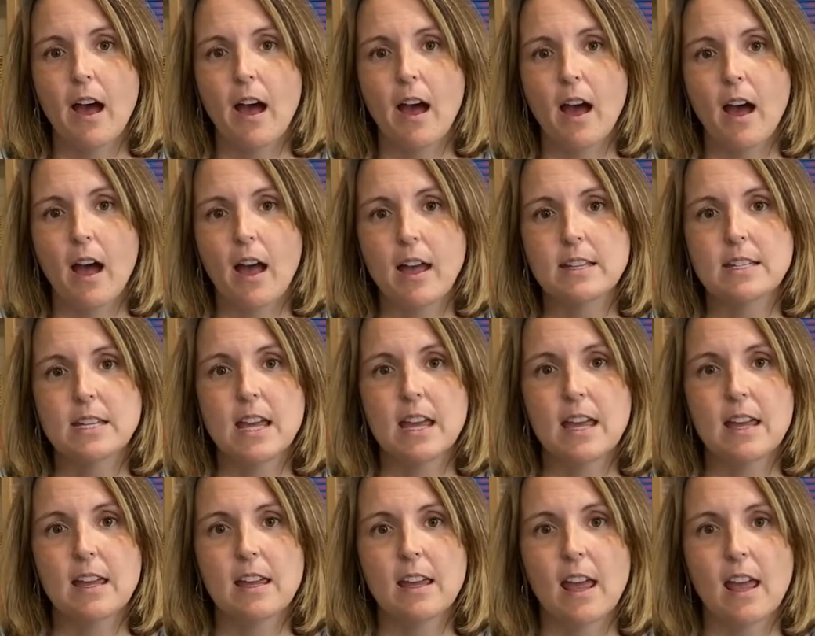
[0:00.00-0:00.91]
I
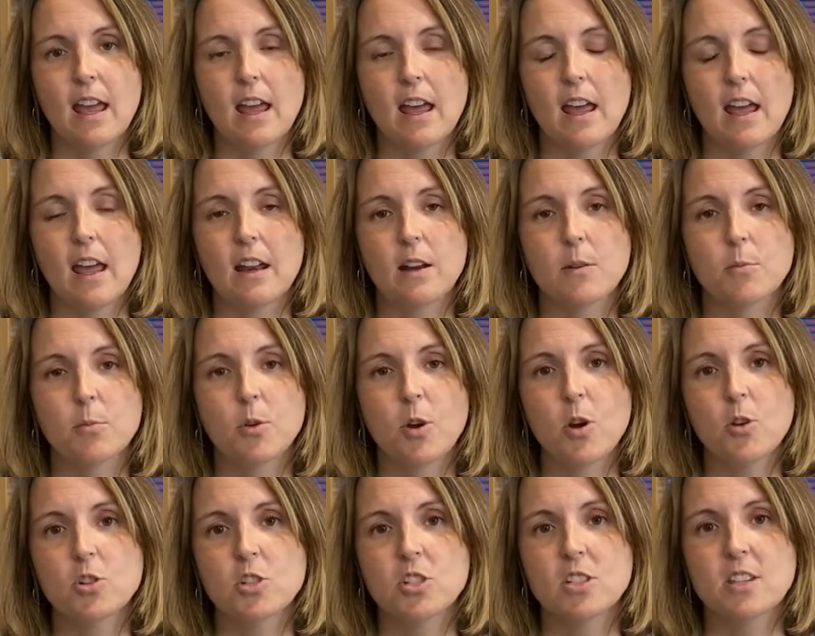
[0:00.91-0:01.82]
take an
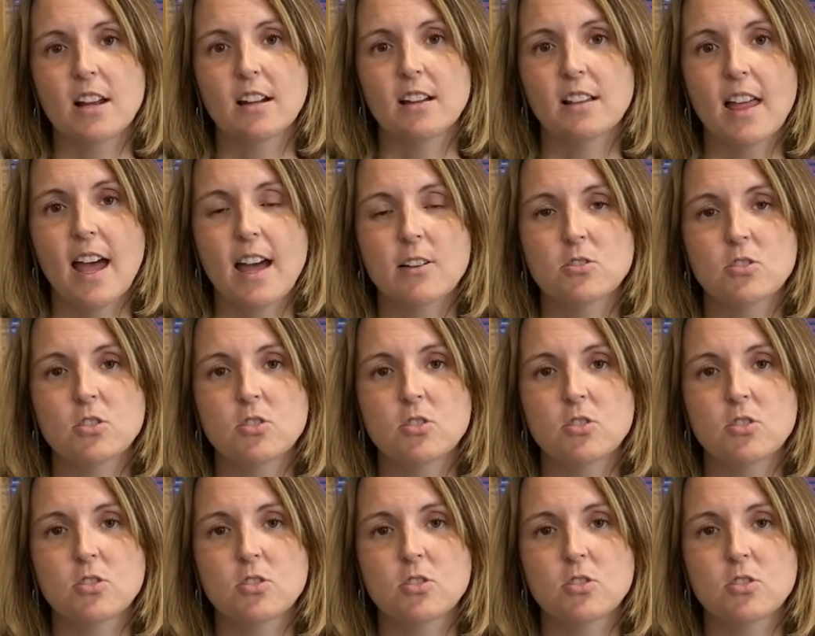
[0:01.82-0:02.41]
approach that allows